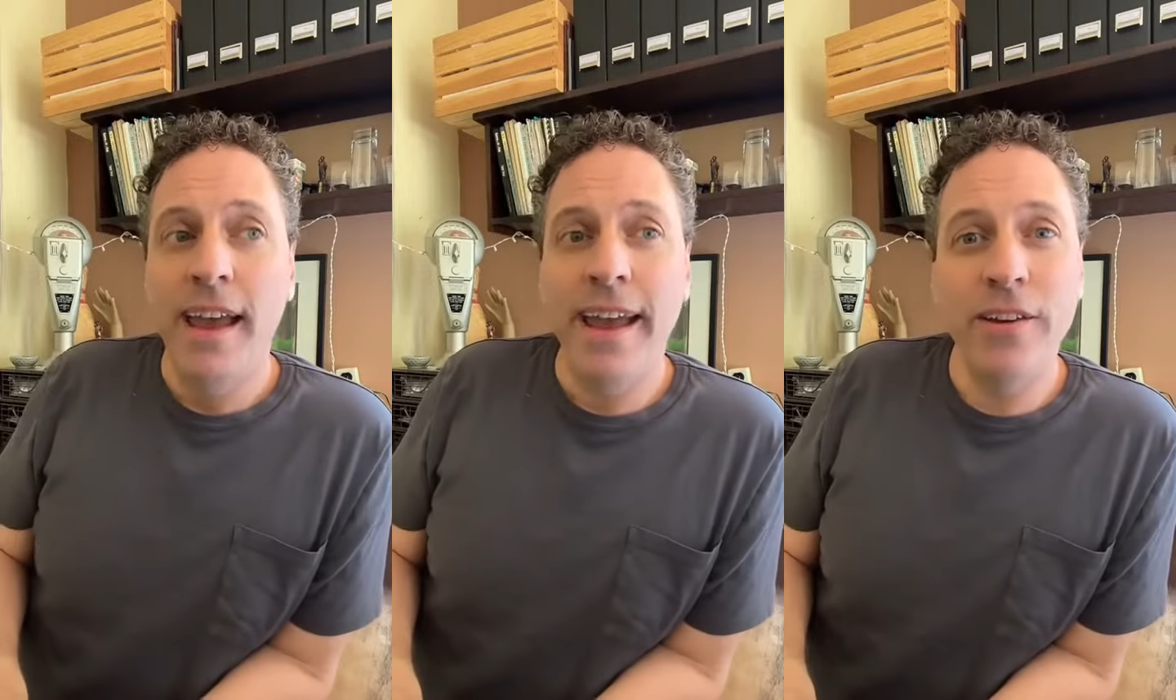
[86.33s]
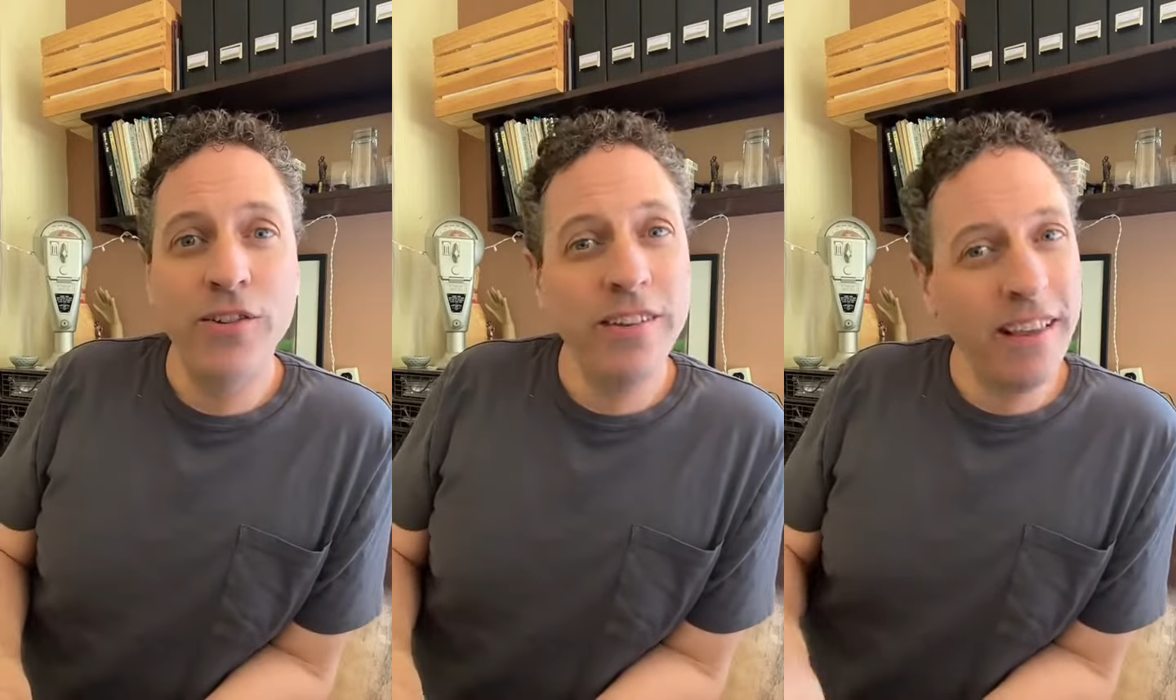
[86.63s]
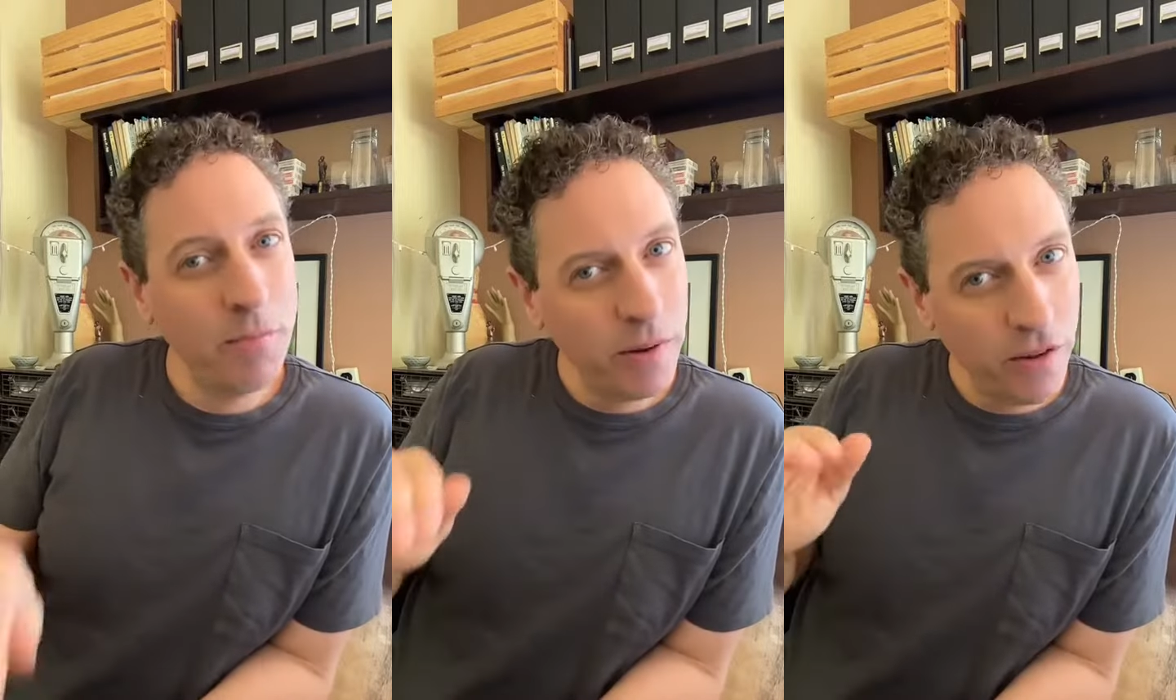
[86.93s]
And she
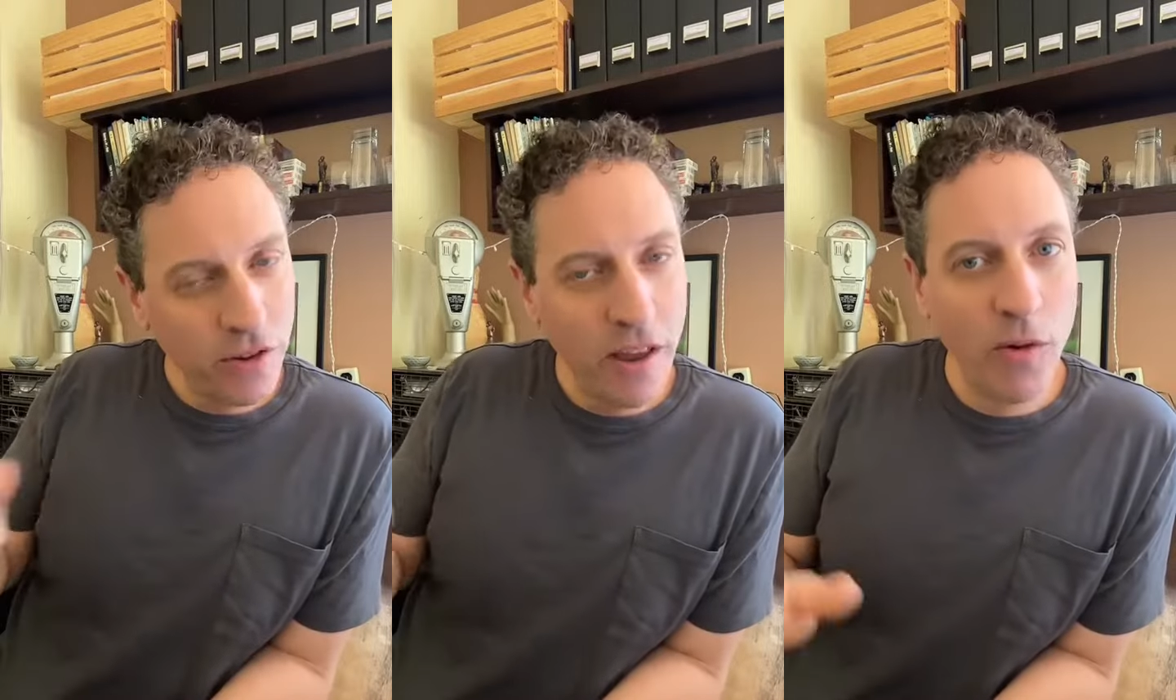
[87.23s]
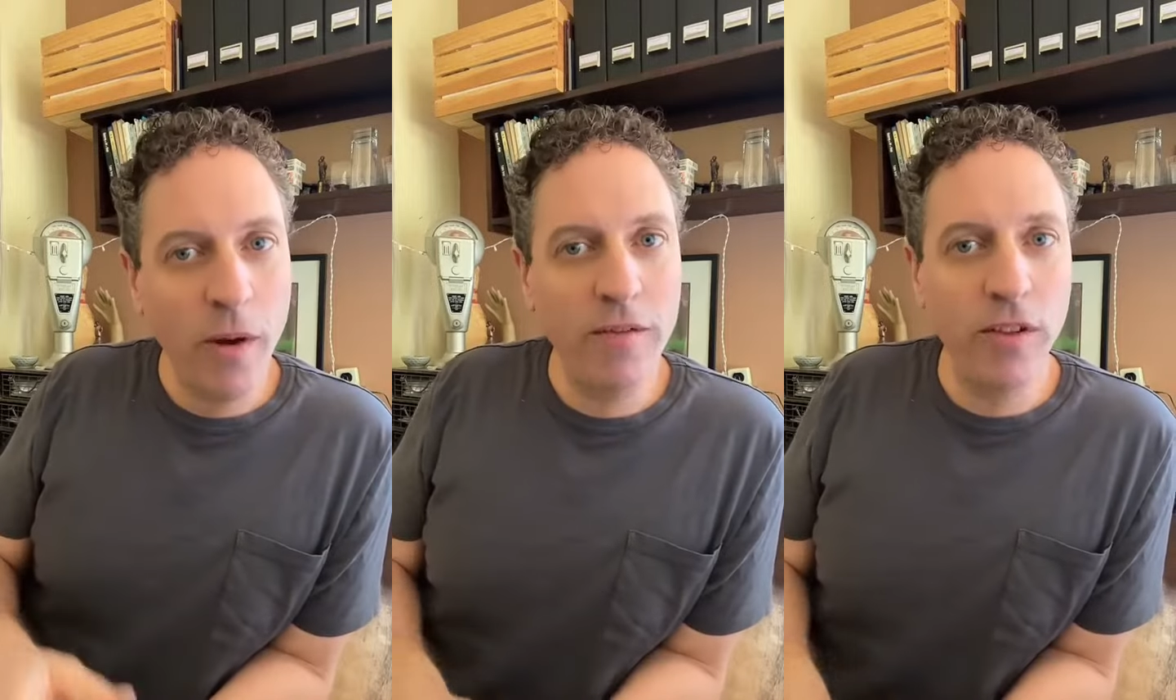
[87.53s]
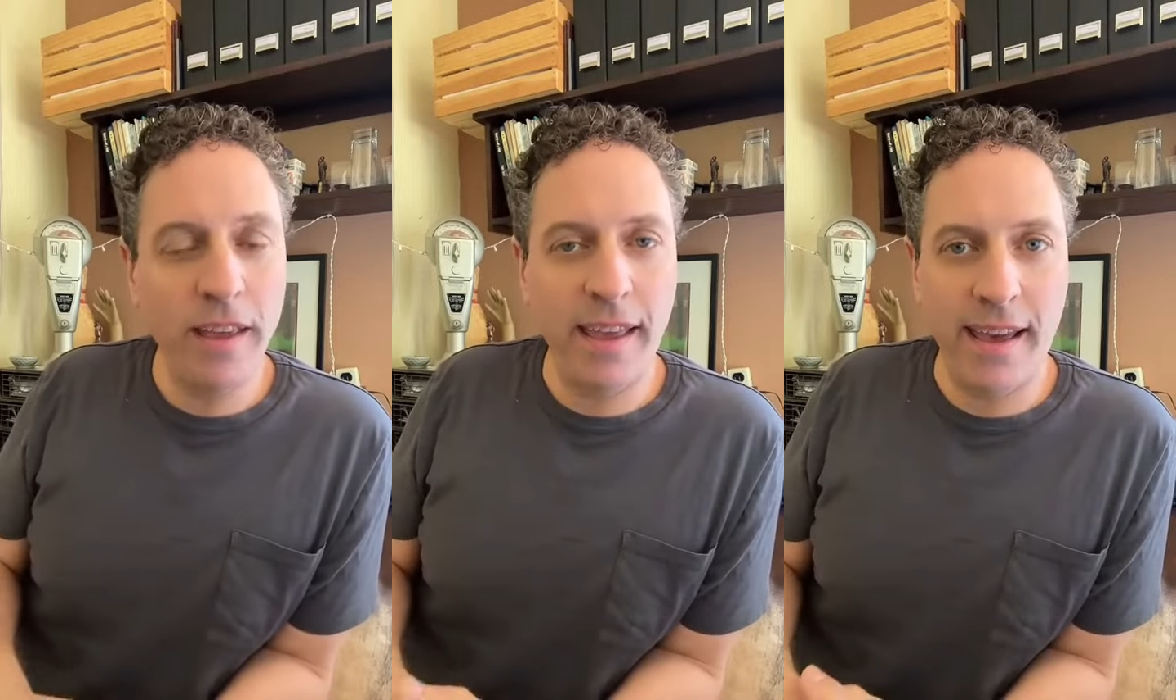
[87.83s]
said, but there's another way of
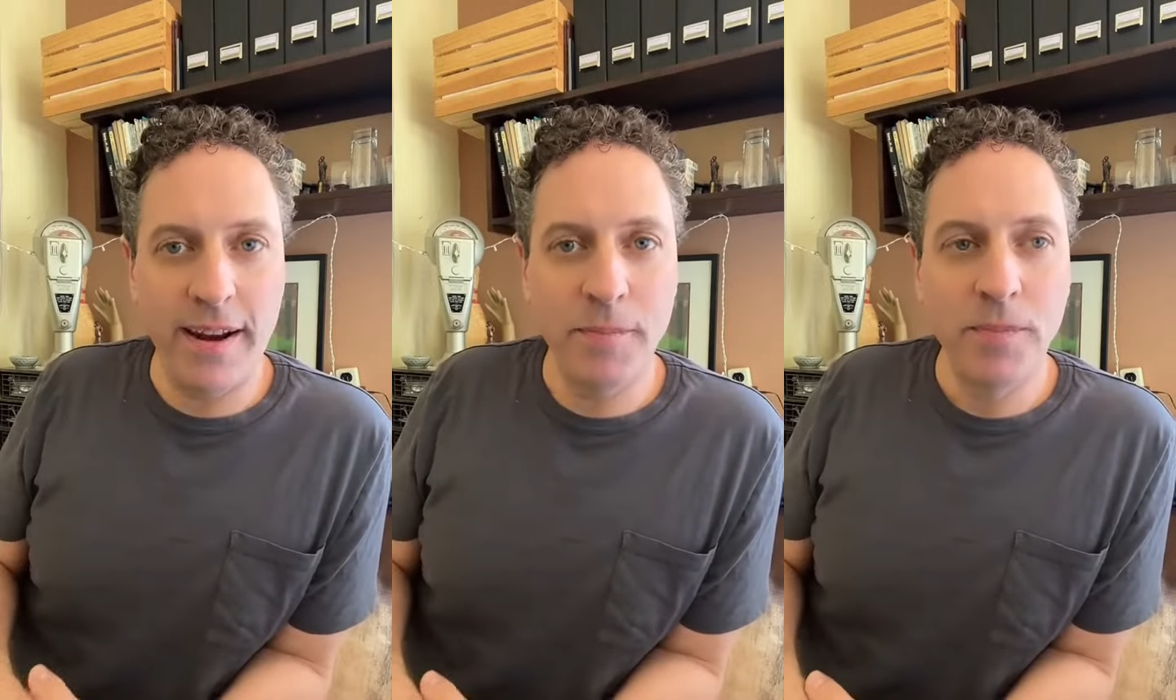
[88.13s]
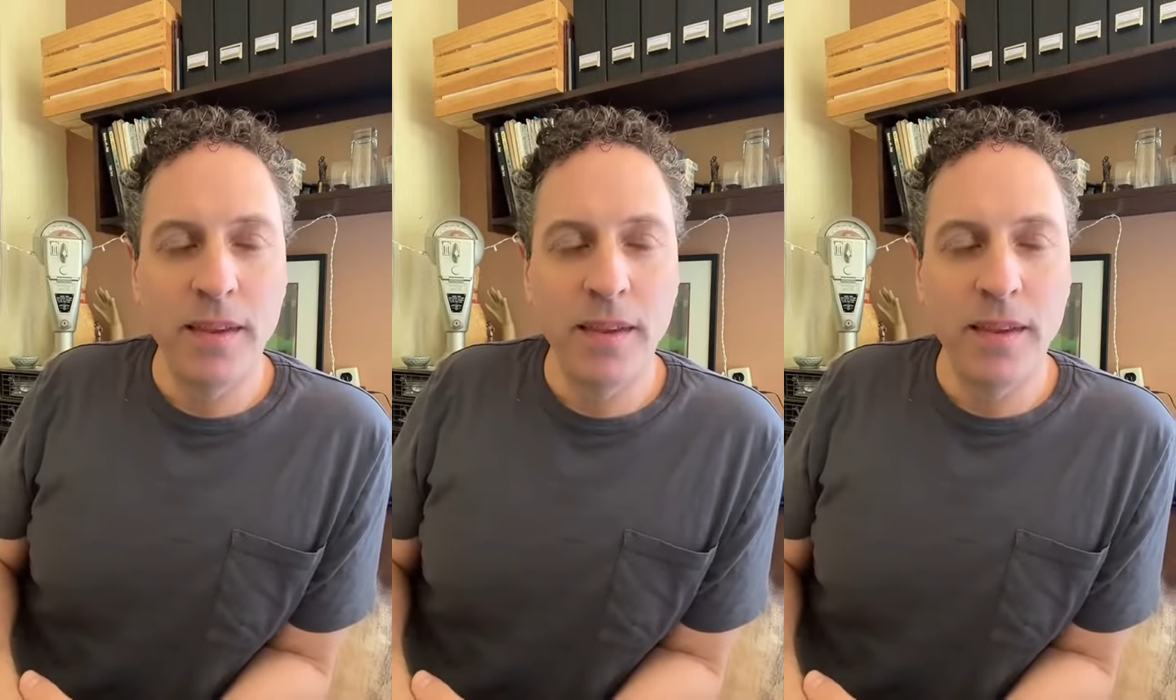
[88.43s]
looking at it.